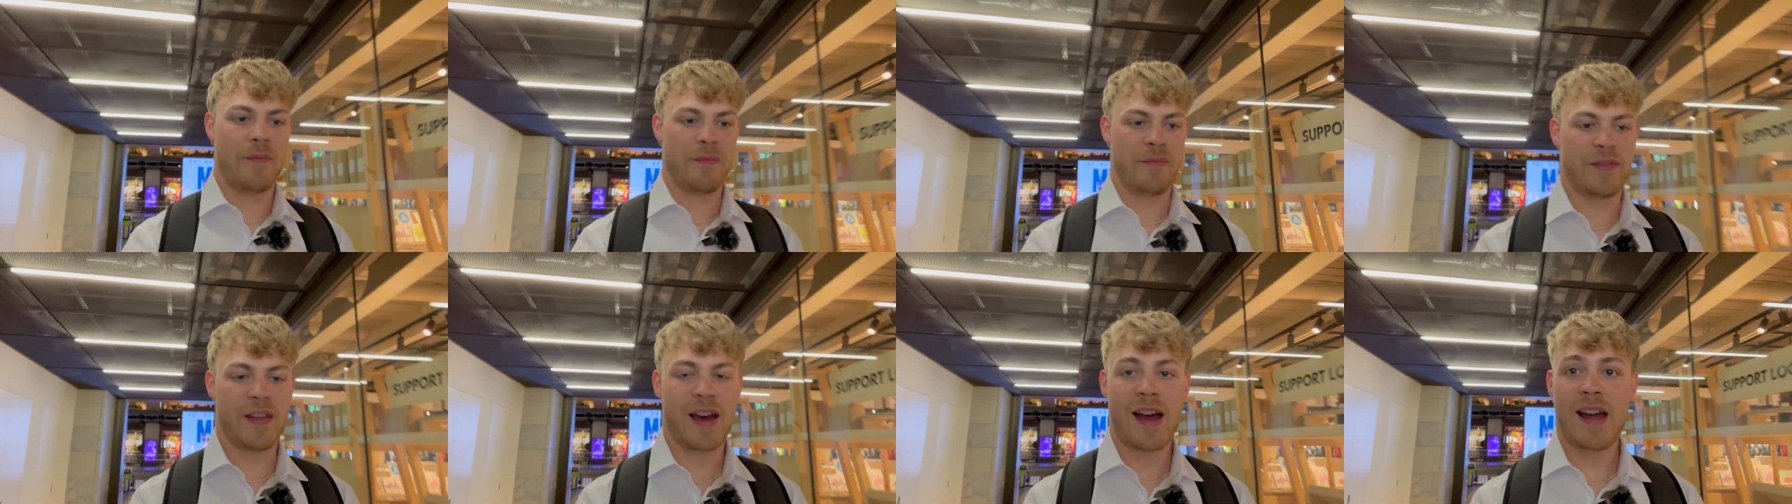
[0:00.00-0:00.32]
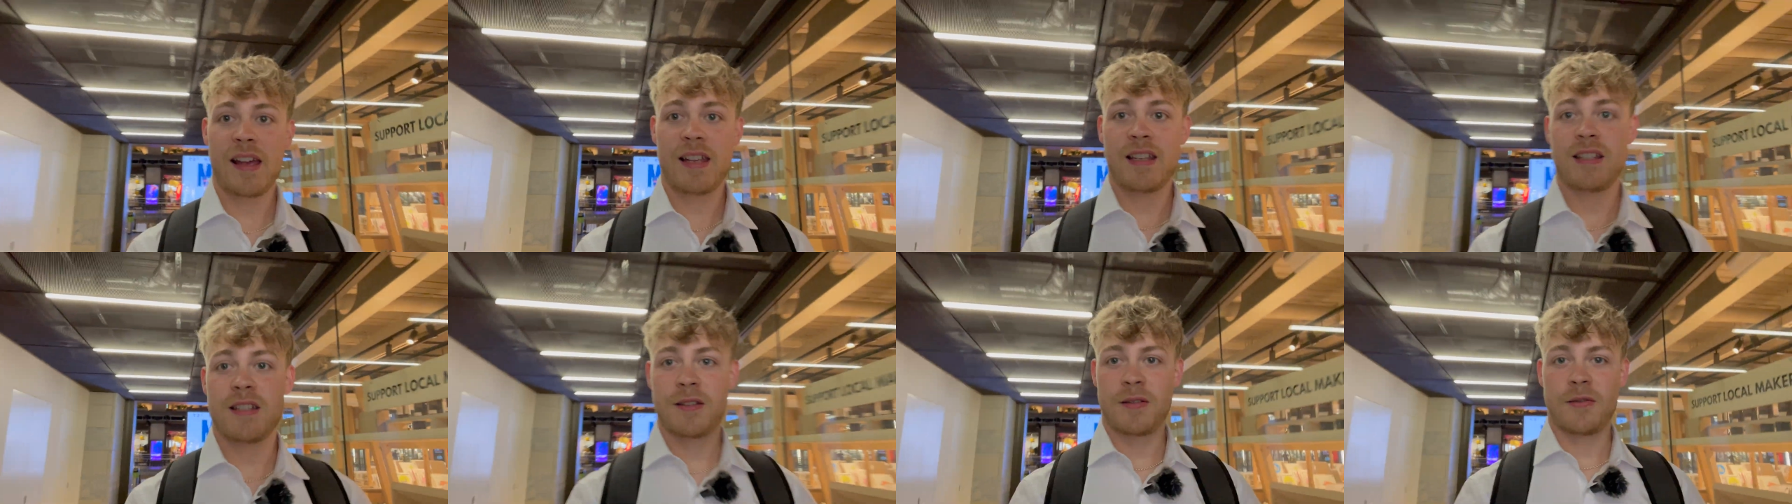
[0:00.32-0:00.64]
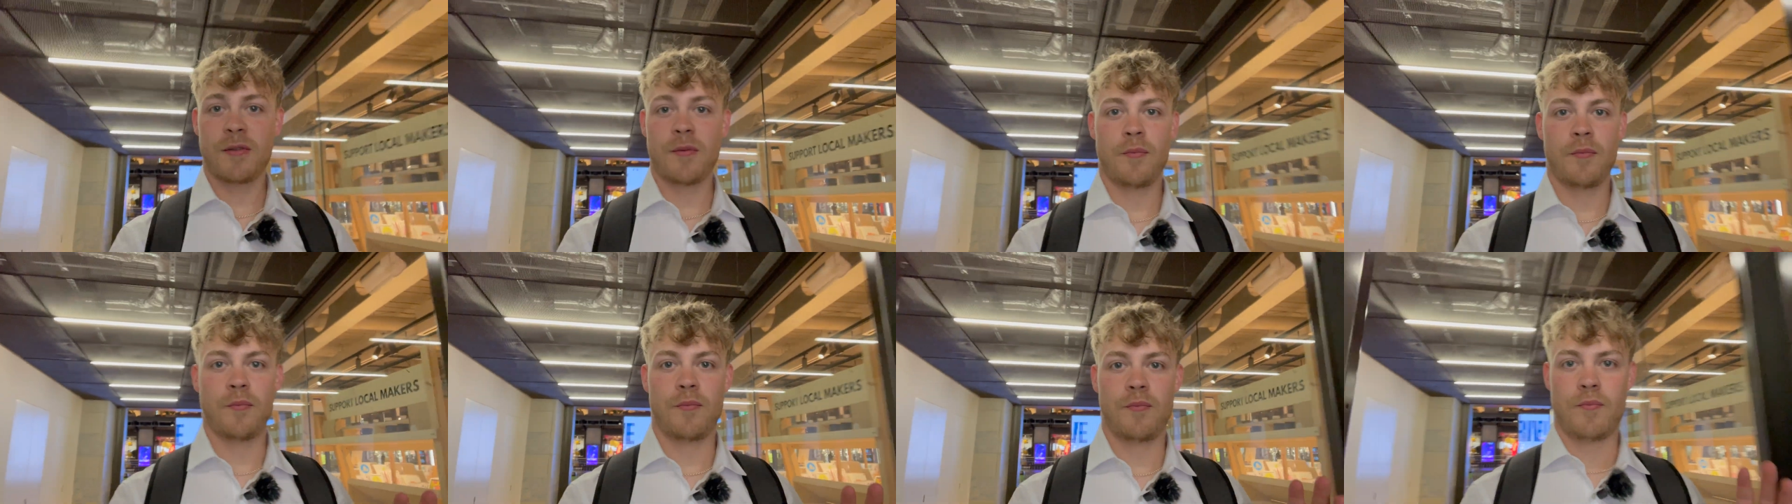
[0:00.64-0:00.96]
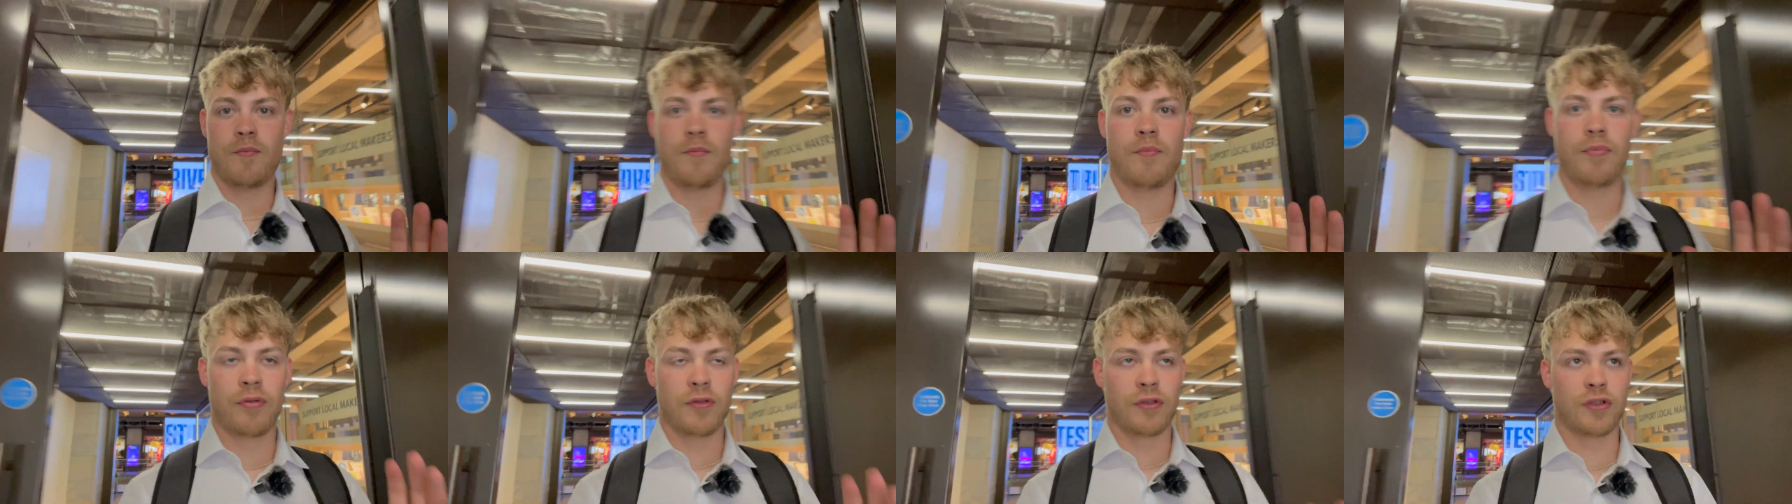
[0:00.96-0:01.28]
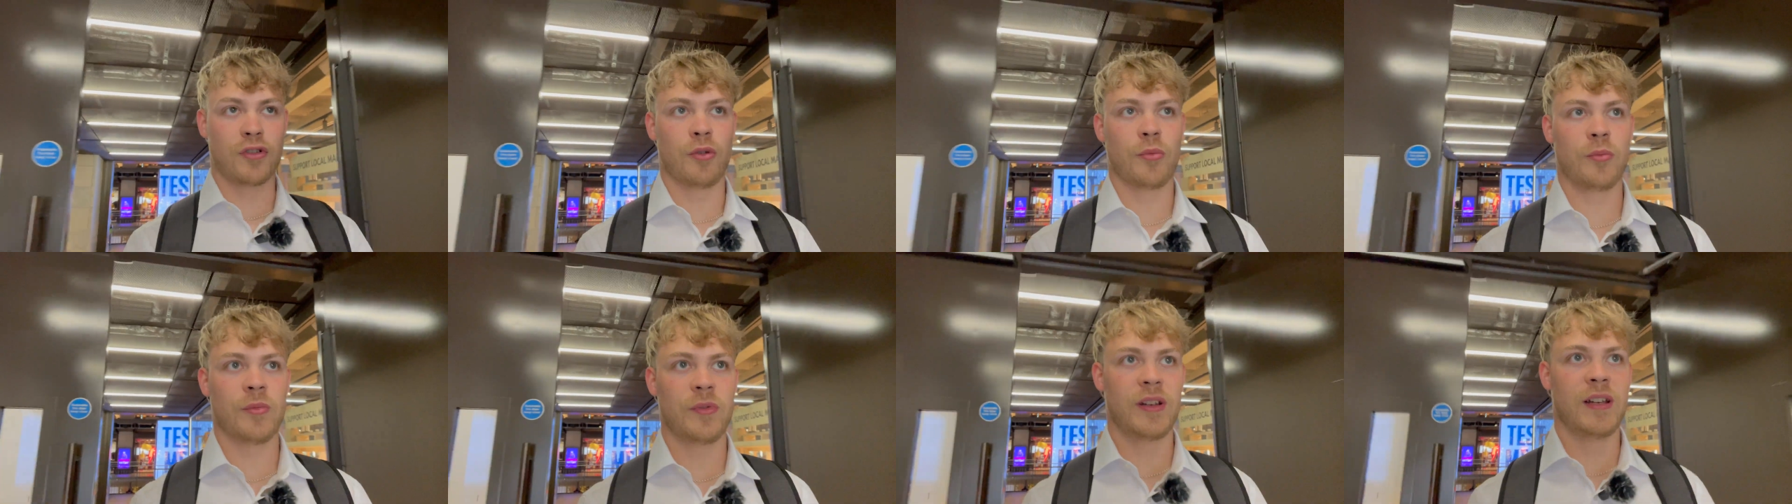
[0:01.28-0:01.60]
That is
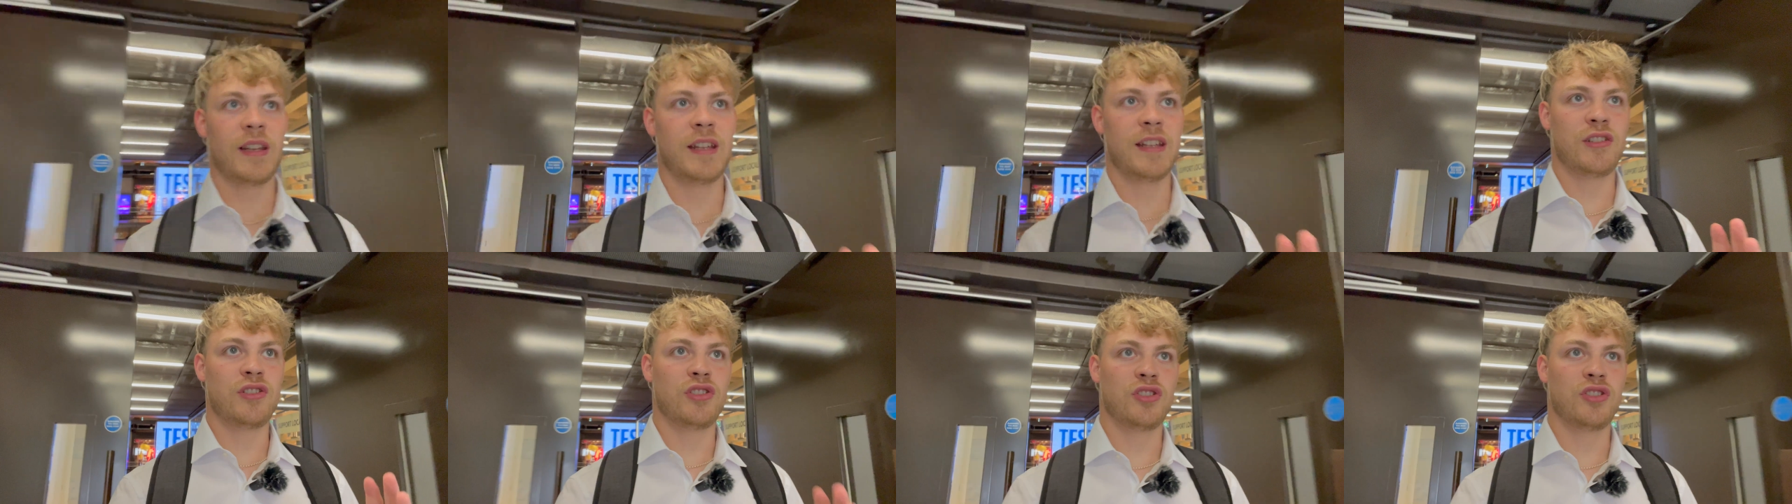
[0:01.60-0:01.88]
predominantly